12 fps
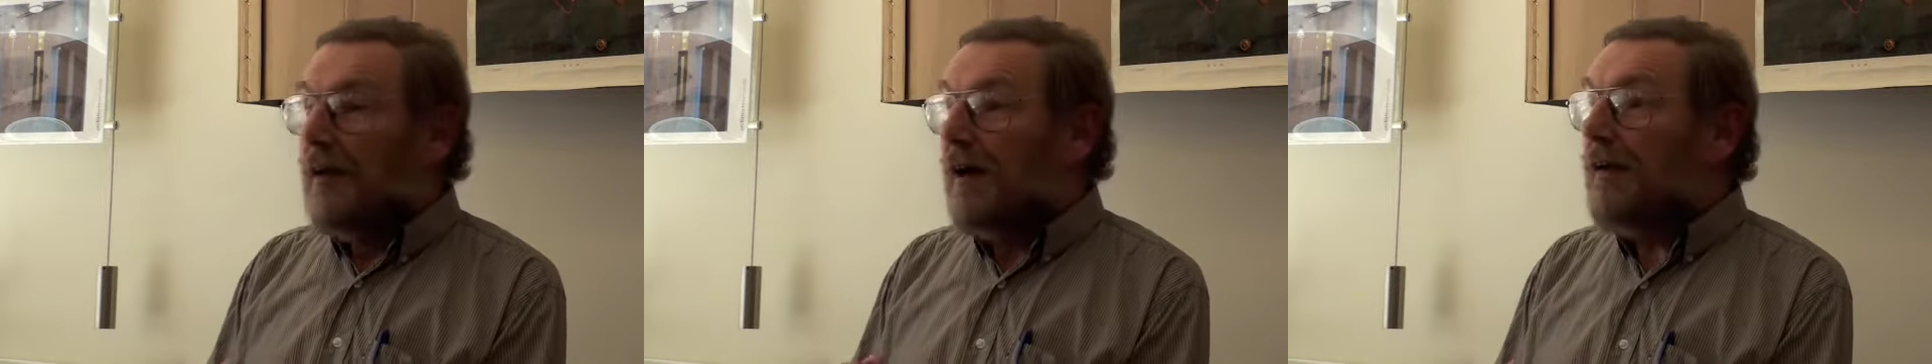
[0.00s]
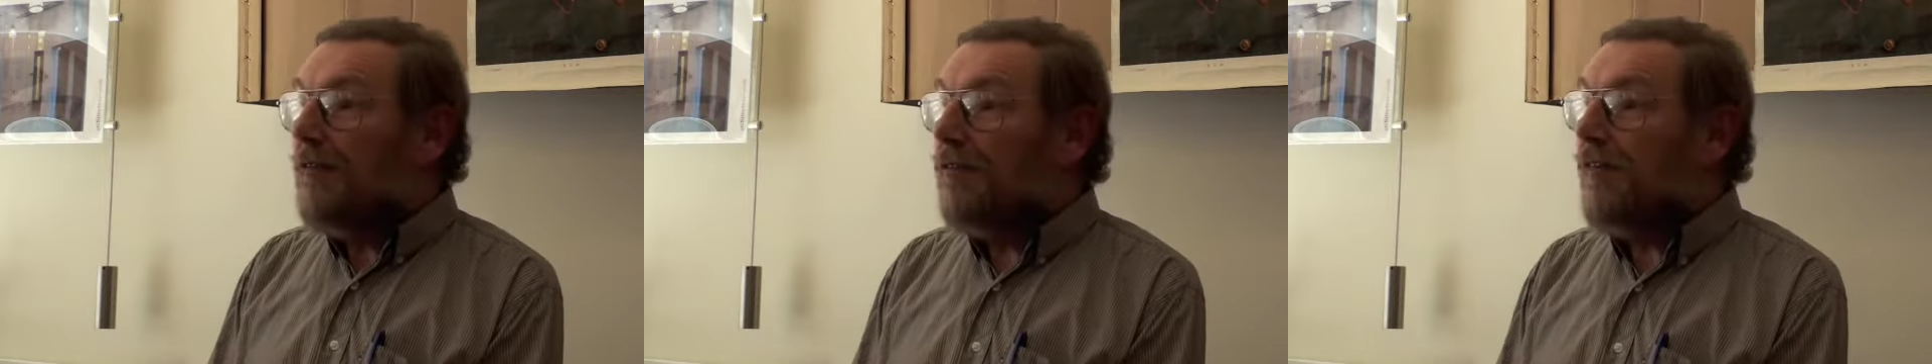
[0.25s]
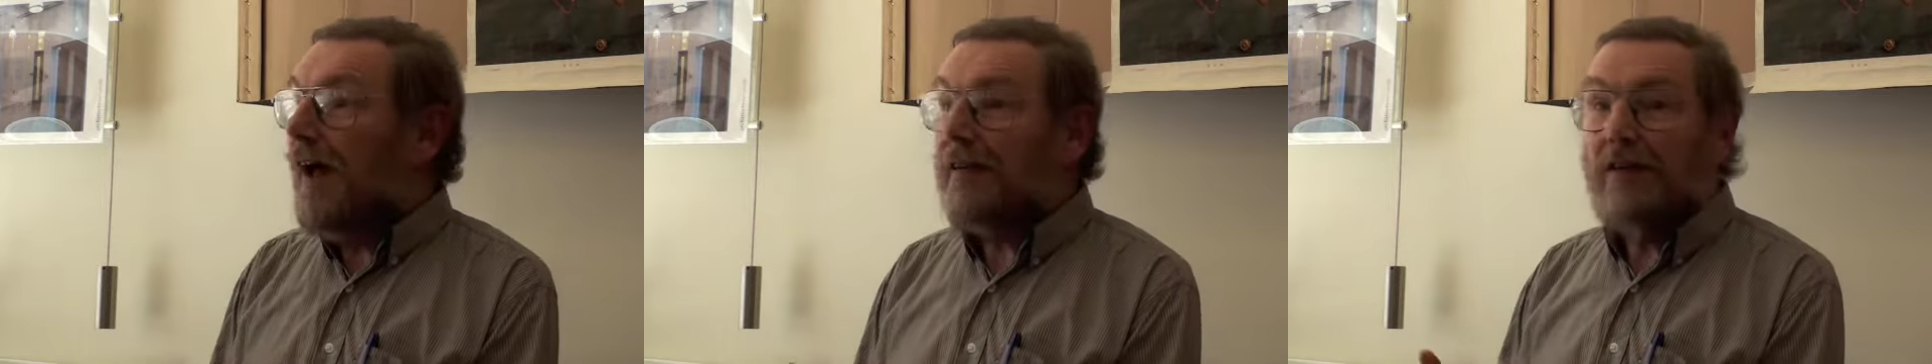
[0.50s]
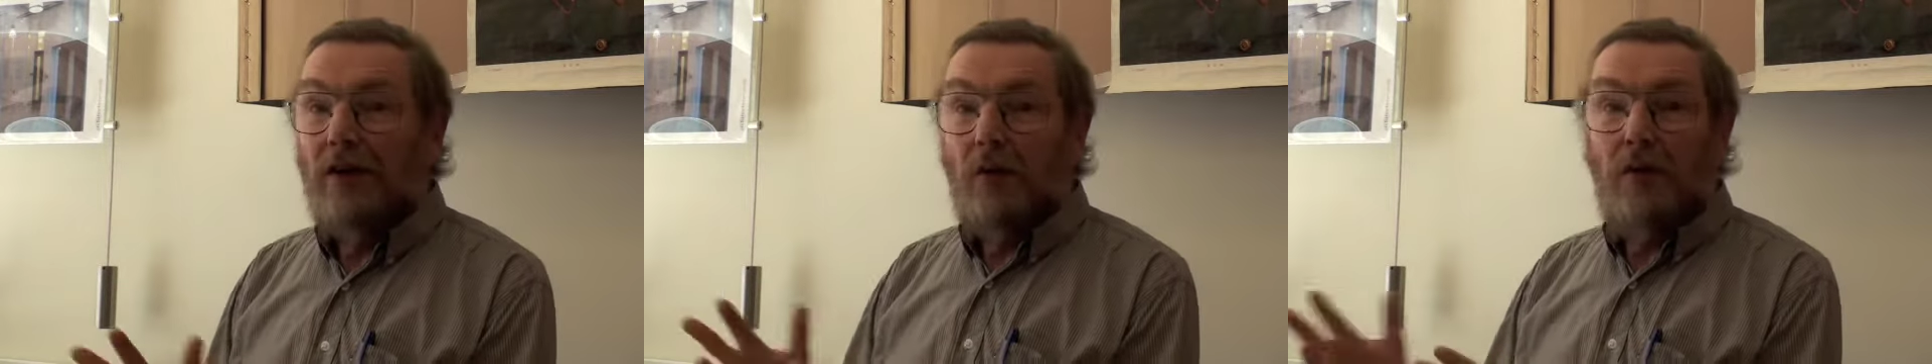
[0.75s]
and in
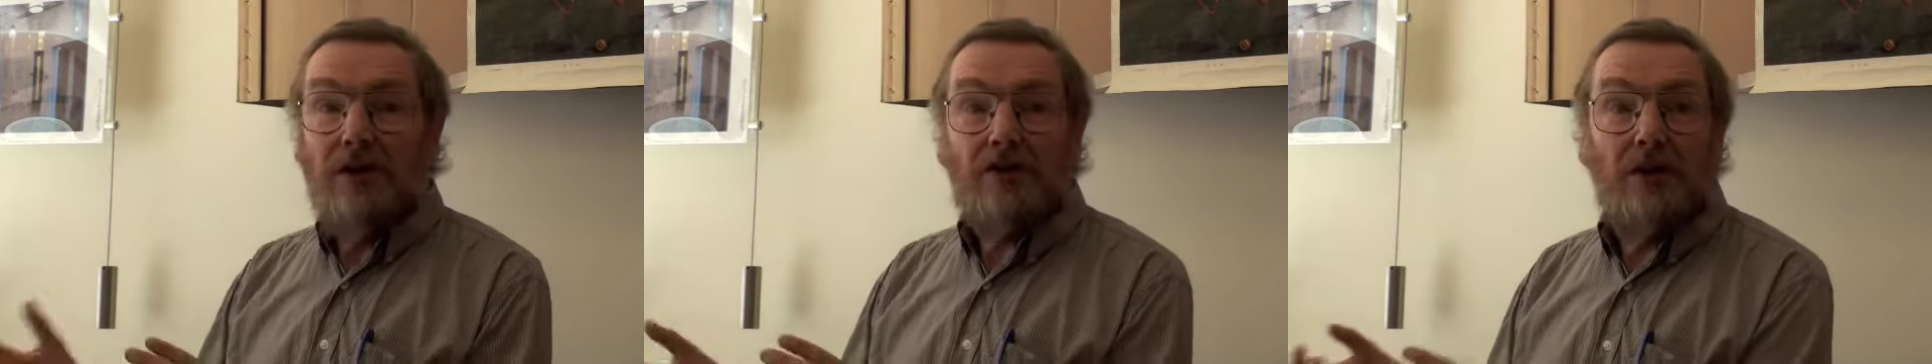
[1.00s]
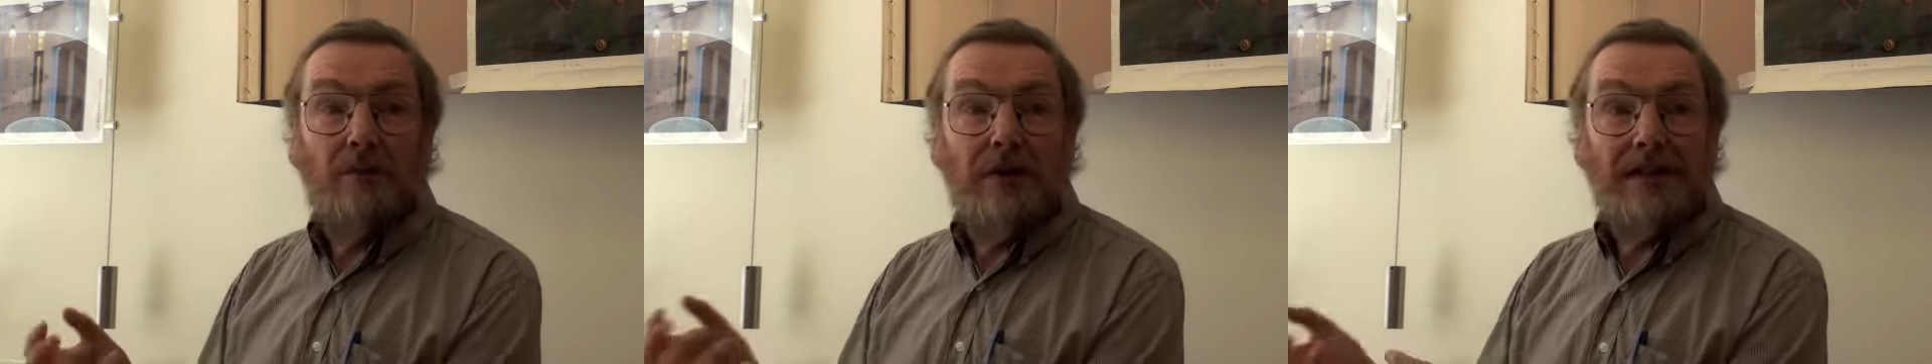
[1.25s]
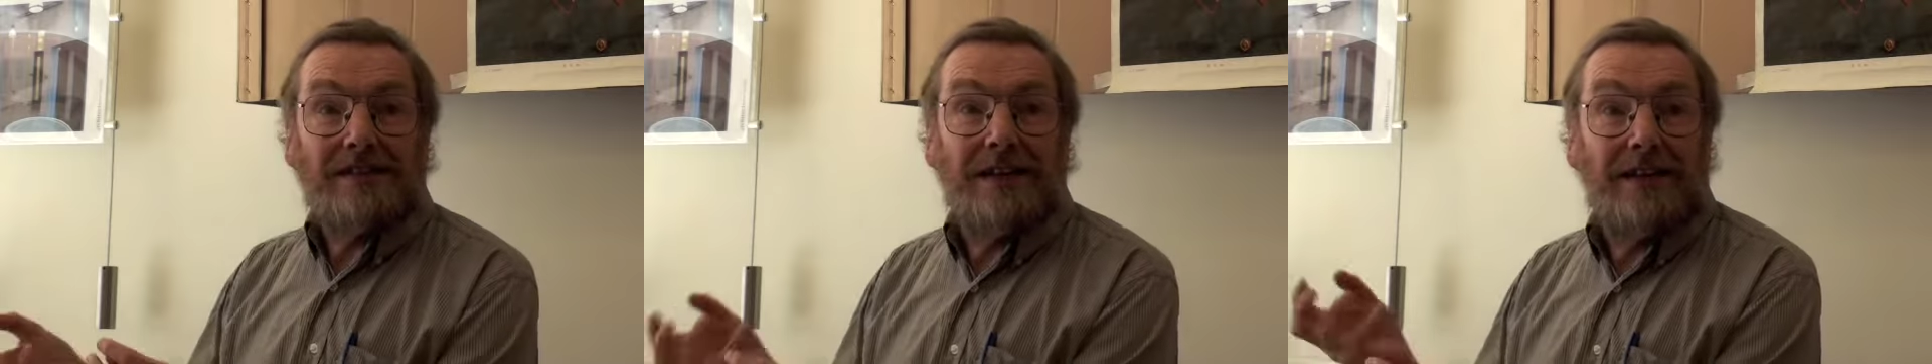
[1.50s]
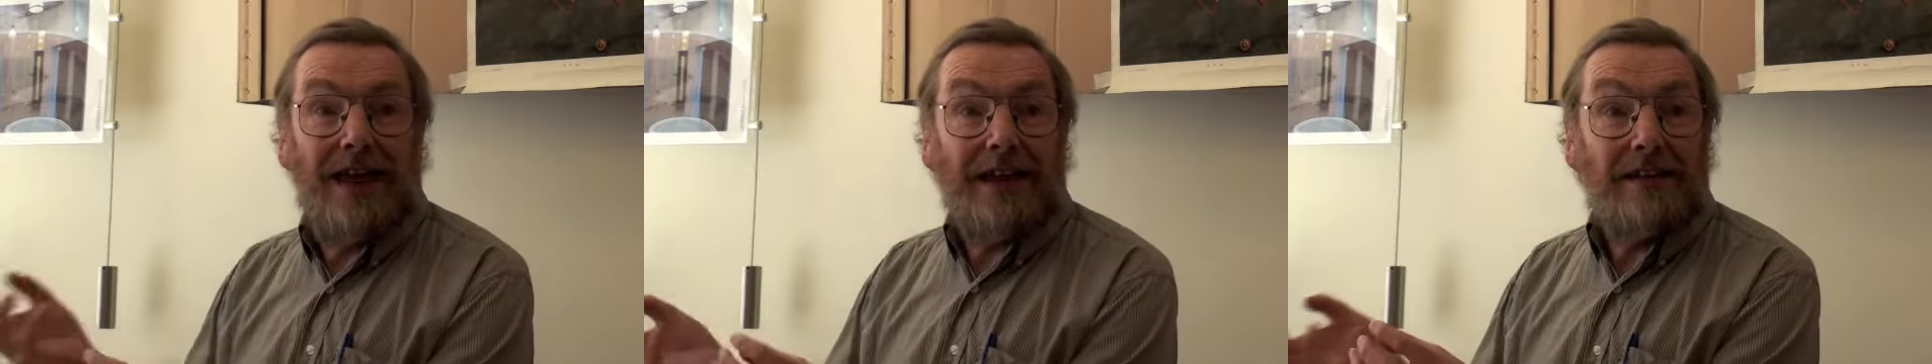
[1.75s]
fact, which can be
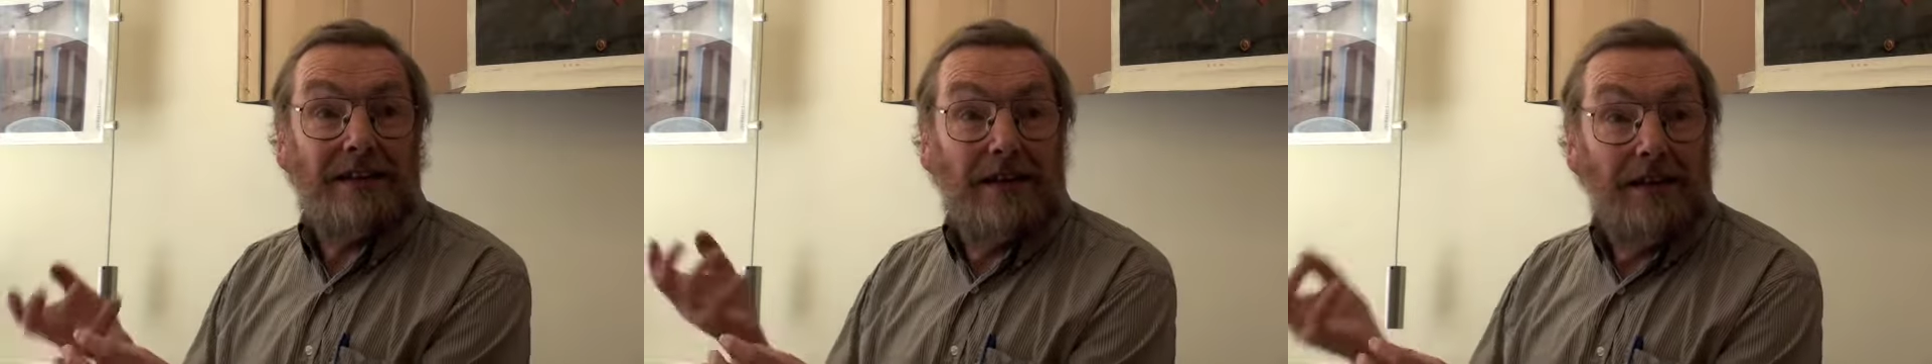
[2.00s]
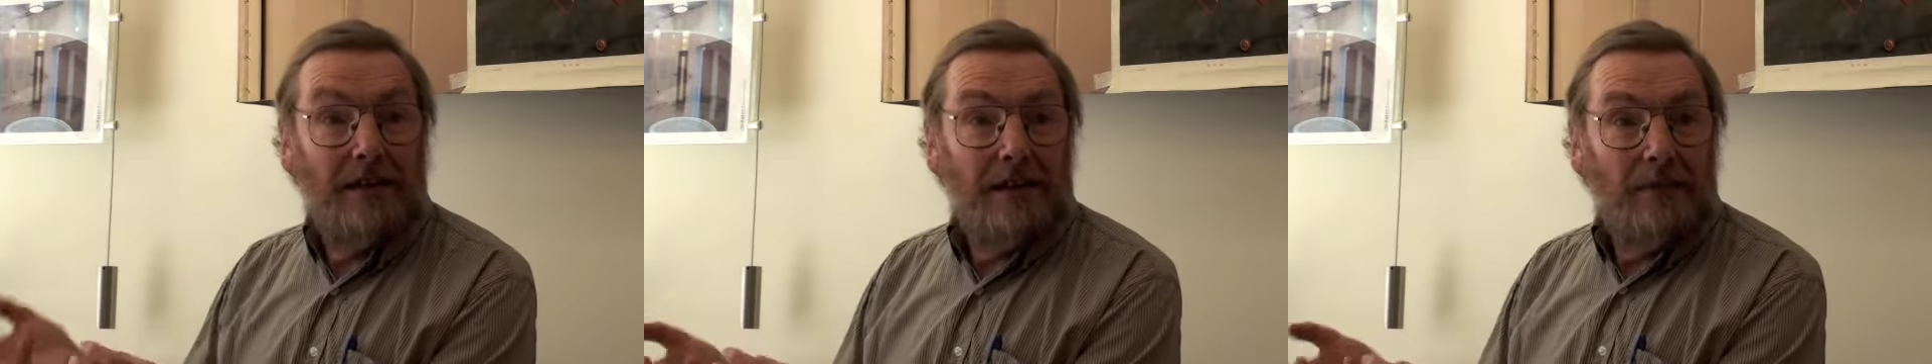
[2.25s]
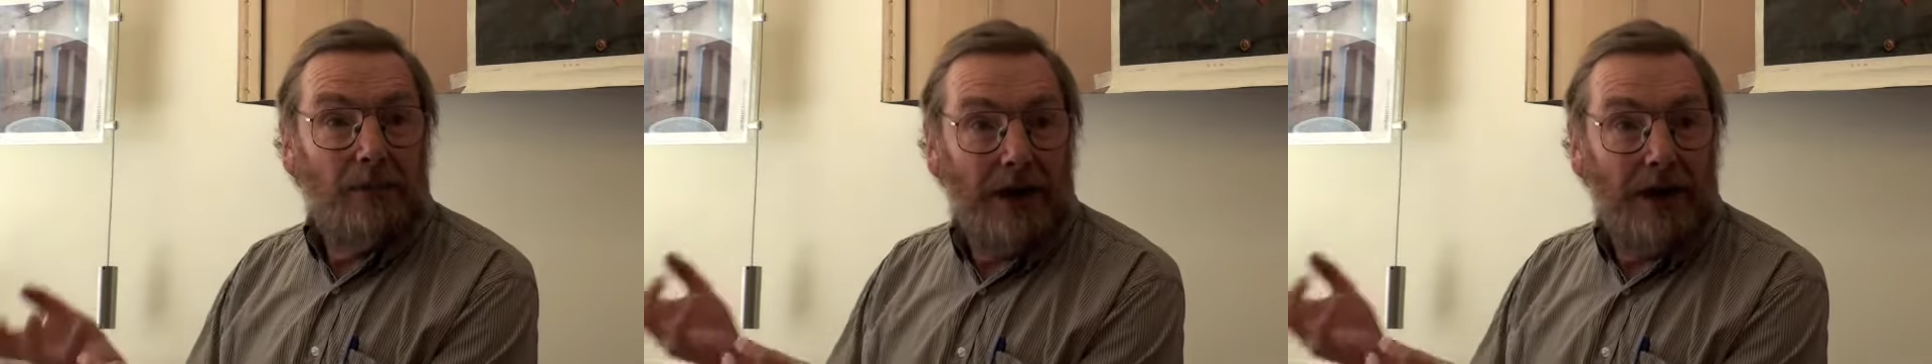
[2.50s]
selected